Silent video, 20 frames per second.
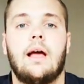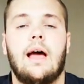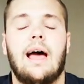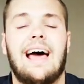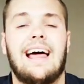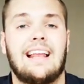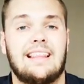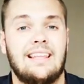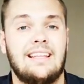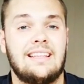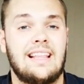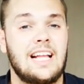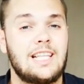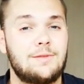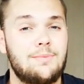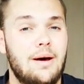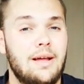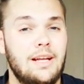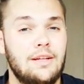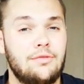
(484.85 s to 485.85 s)
I think that's
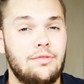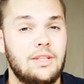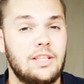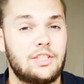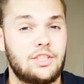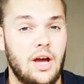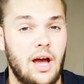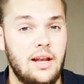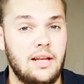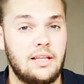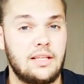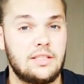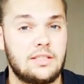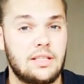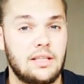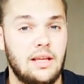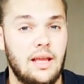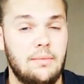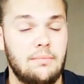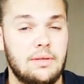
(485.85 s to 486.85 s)
about it for the
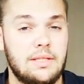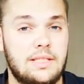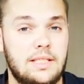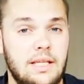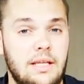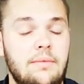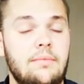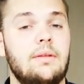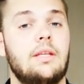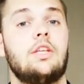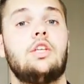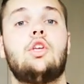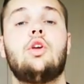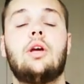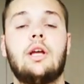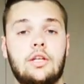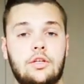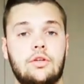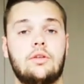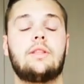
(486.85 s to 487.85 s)
Chinese embassy. You
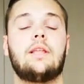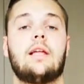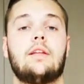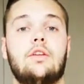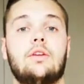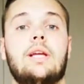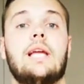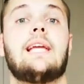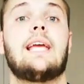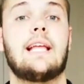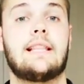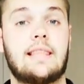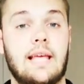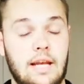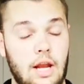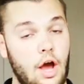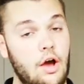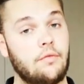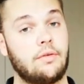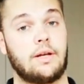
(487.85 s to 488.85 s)
can do that, you can get
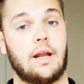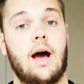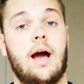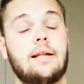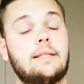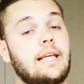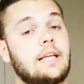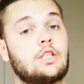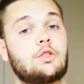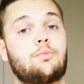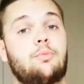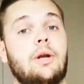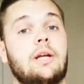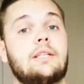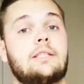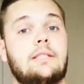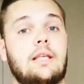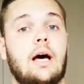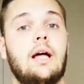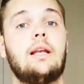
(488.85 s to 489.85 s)
that overnight,
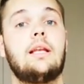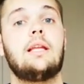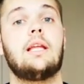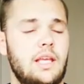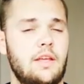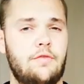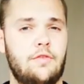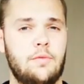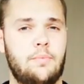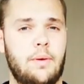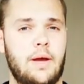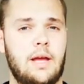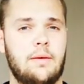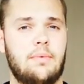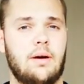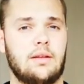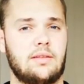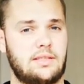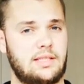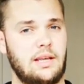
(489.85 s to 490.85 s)
express done. If you pay
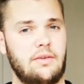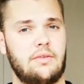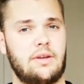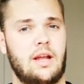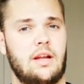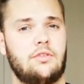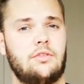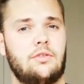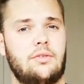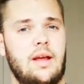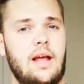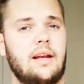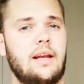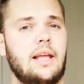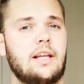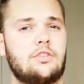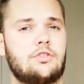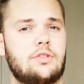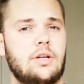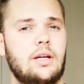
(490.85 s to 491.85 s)
about 700 Rand
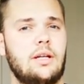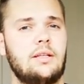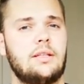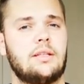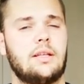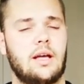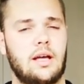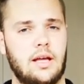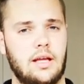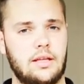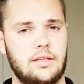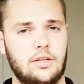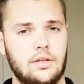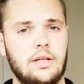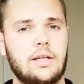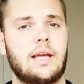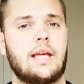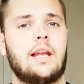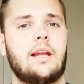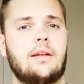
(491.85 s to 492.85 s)
extra, you
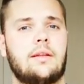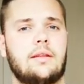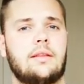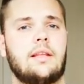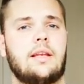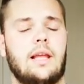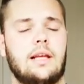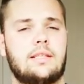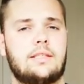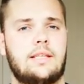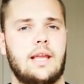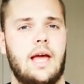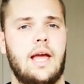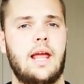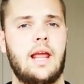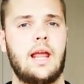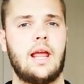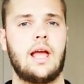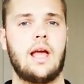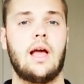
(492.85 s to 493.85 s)
can get it the next
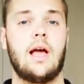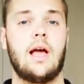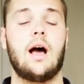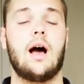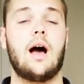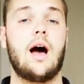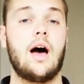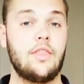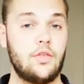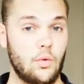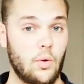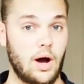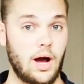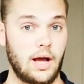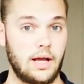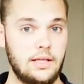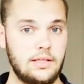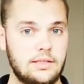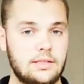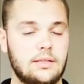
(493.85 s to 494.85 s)
day.
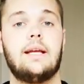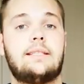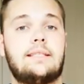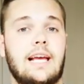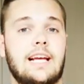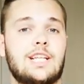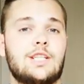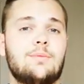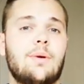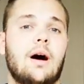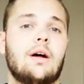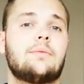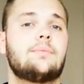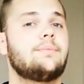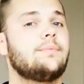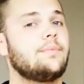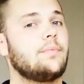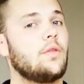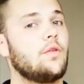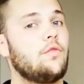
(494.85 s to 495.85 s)
Otherwise, it takes about
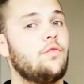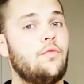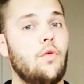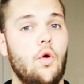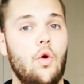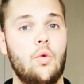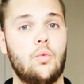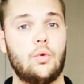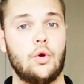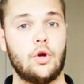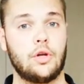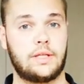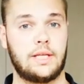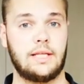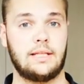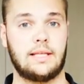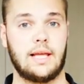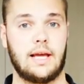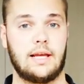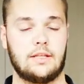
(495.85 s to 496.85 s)
4 working
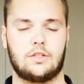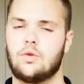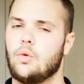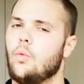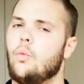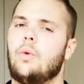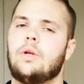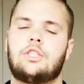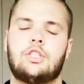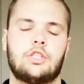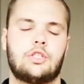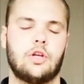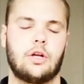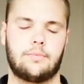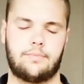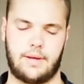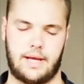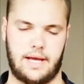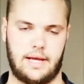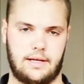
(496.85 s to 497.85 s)
days, which is
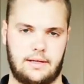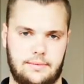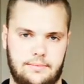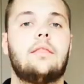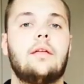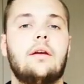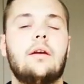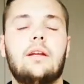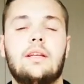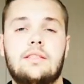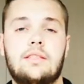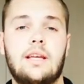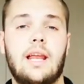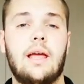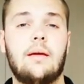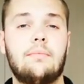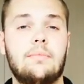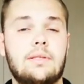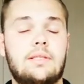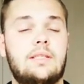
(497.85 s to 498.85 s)
not bad. There is an
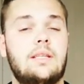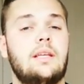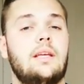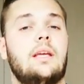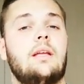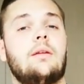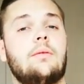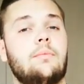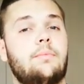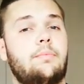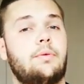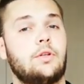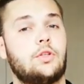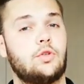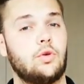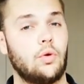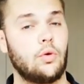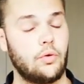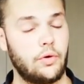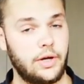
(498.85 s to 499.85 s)
embassy in
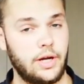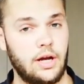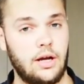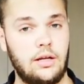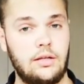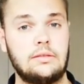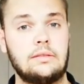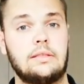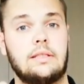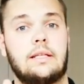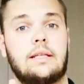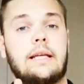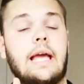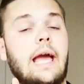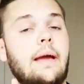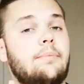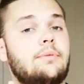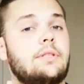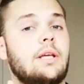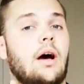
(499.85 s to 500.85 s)
Pretoria,
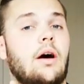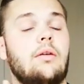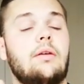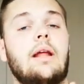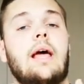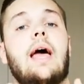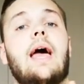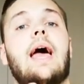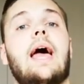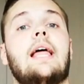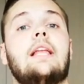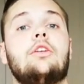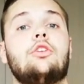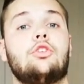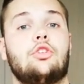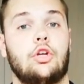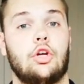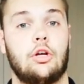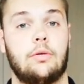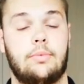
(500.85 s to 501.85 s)
Cape Town, and
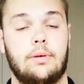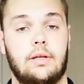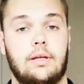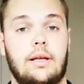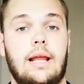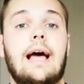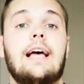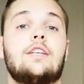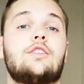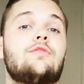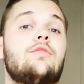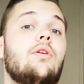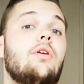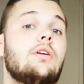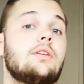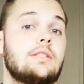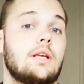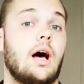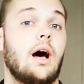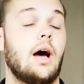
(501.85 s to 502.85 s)
Durban, as far
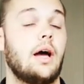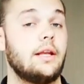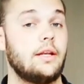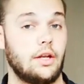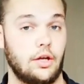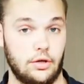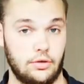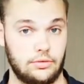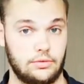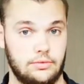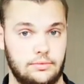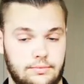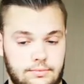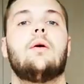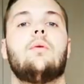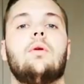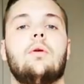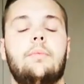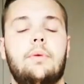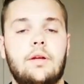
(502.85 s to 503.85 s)
as I know. There
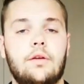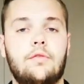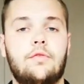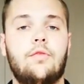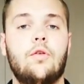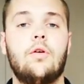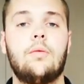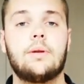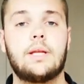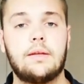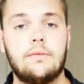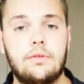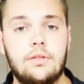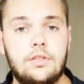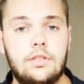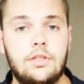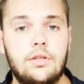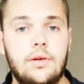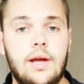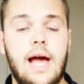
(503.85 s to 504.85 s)
will be a form given
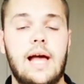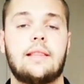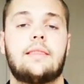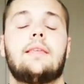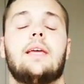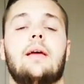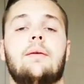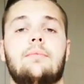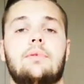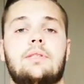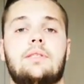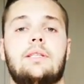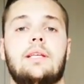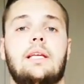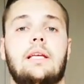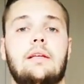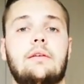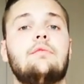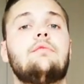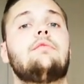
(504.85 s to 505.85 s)
to you at the
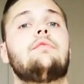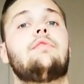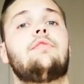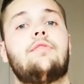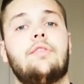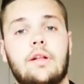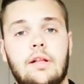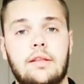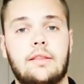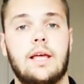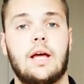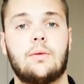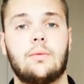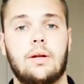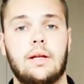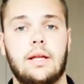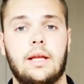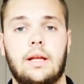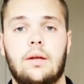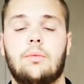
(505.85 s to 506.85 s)
embassy. Fill that
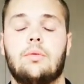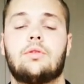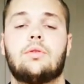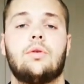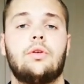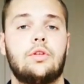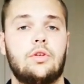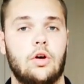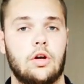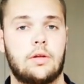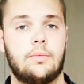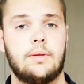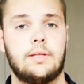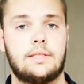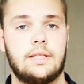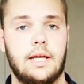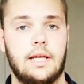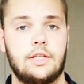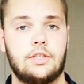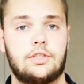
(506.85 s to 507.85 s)
one in with all your
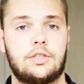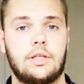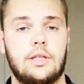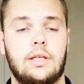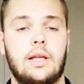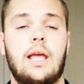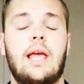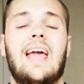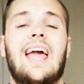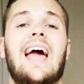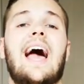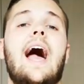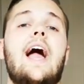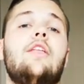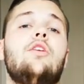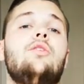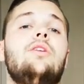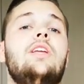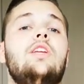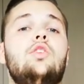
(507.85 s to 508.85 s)
documentation, and
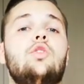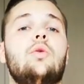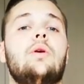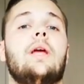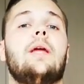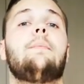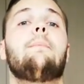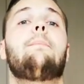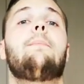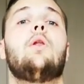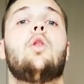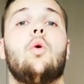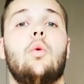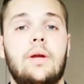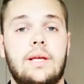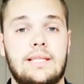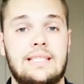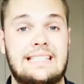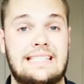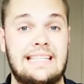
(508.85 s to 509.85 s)
you need your
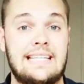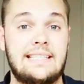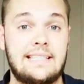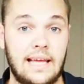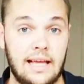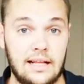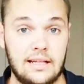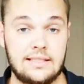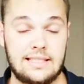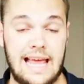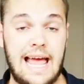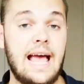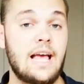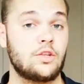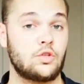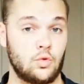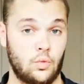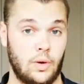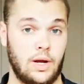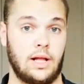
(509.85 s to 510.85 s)
employer's details
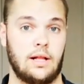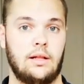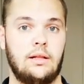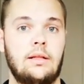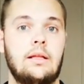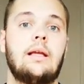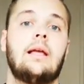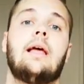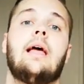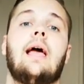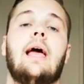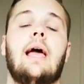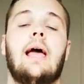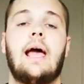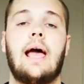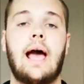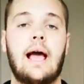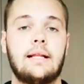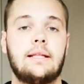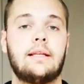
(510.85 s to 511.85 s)
as well.
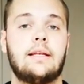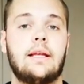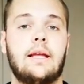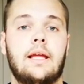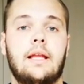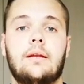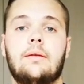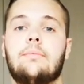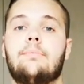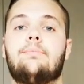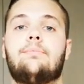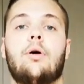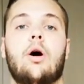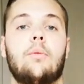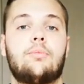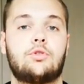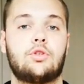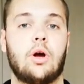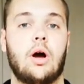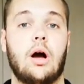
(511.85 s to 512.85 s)
Hand it in,
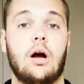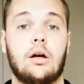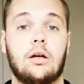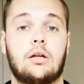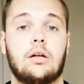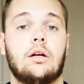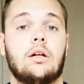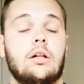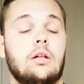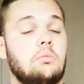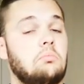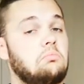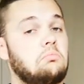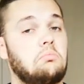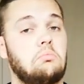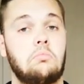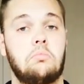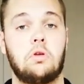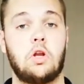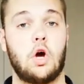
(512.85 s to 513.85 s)
Bob's your uncle,
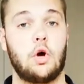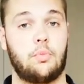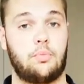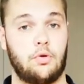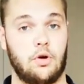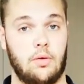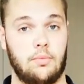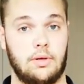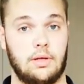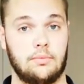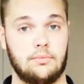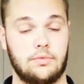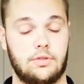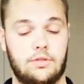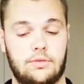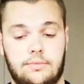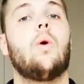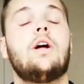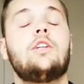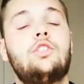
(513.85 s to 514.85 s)
no
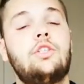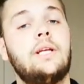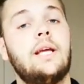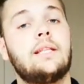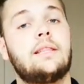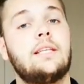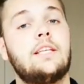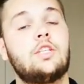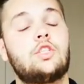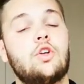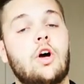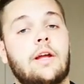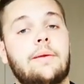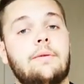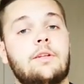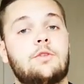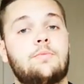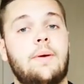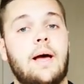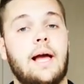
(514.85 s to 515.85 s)
problems. Once you get these
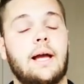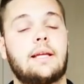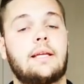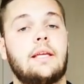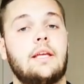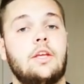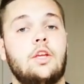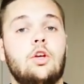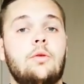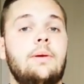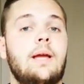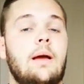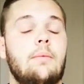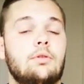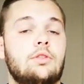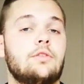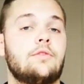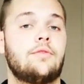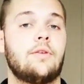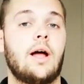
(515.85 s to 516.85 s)
documents back, you'll be able
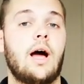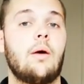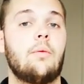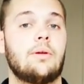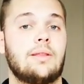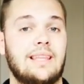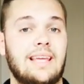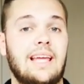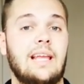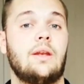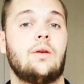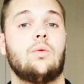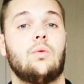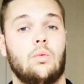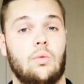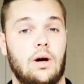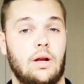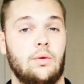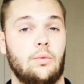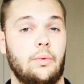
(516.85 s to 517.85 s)
to fly within
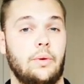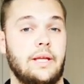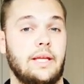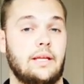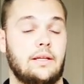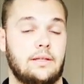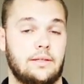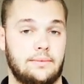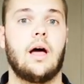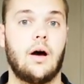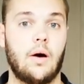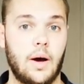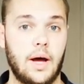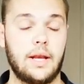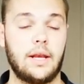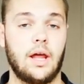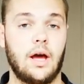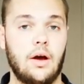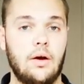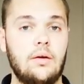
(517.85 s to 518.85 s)
1 week. Now I
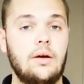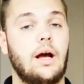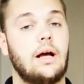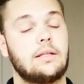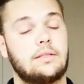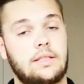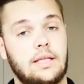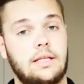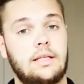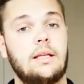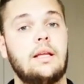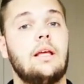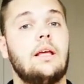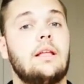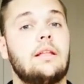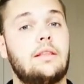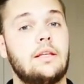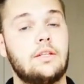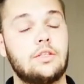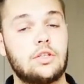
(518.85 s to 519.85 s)
know I said
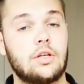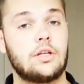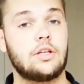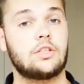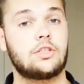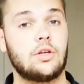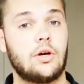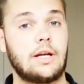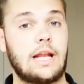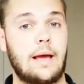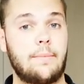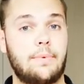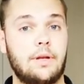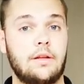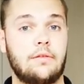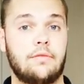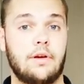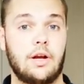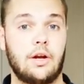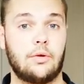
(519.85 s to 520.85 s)
things are going to start
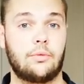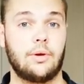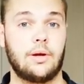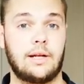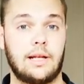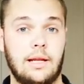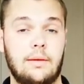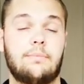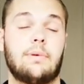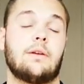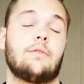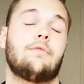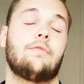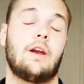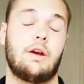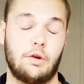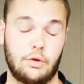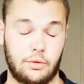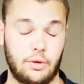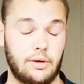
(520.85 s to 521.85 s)
happening very quickly, but
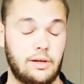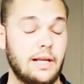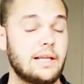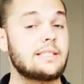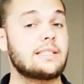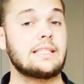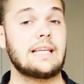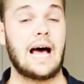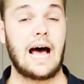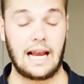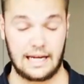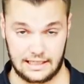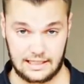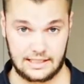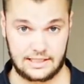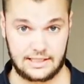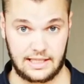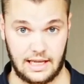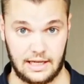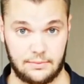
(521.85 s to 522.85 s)
very quickly is an
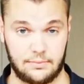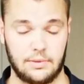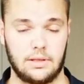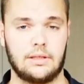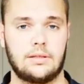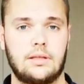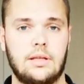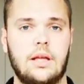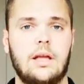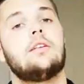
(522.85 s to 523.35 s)
understatement.